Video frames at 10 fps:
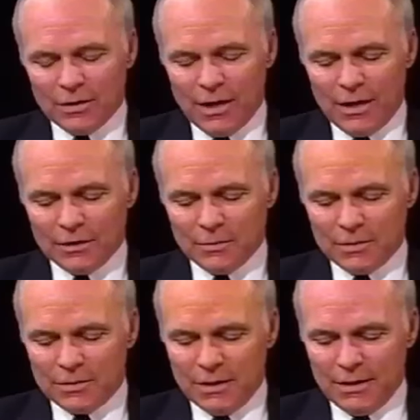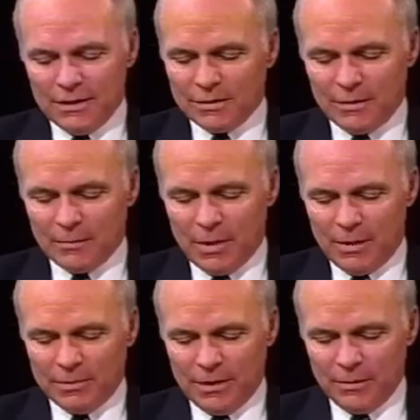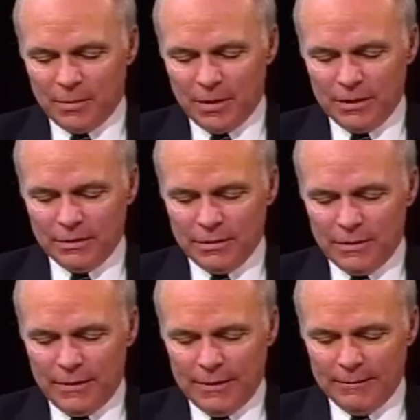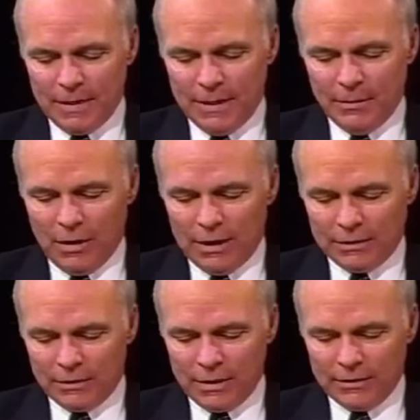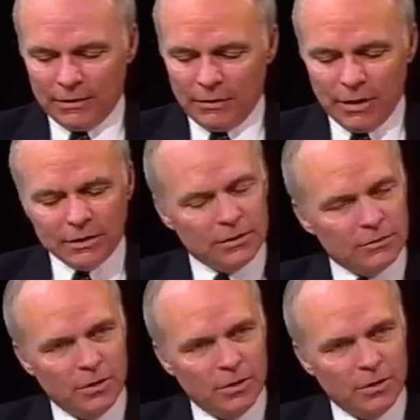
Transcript: acknowledgments, something popped out of the page. I would like to thank the gracious